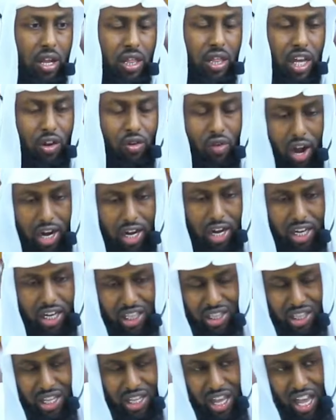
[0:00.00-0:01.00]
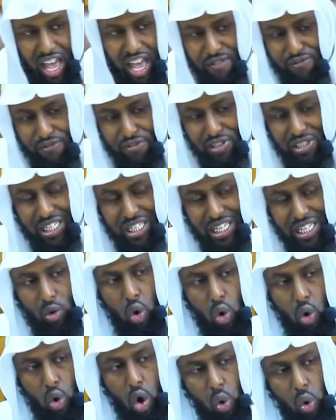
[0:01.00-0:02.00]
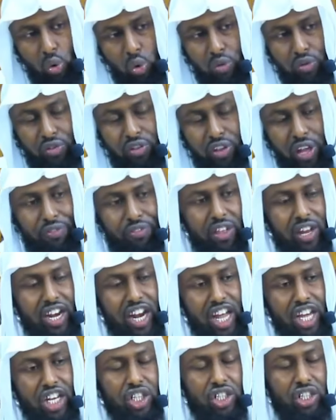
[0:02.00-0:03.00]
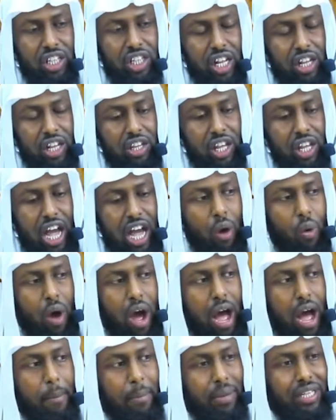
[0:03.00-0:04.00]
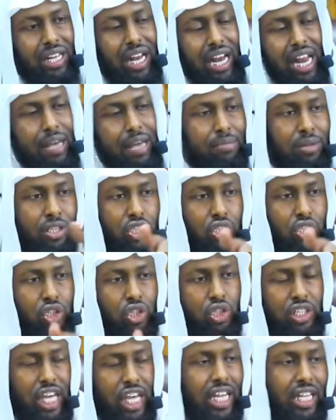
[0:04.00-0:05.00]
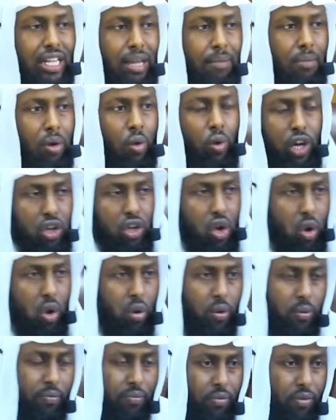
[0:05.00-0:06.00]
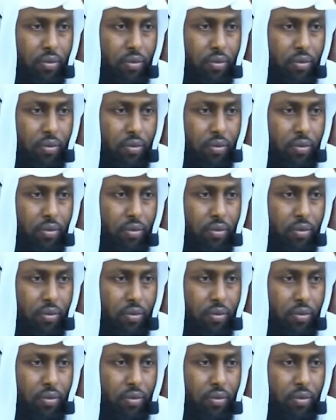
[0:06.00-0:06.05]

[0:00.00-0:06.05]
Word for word: They run in the every single hole that the, nation, that the awam and the laymans take them and want to go.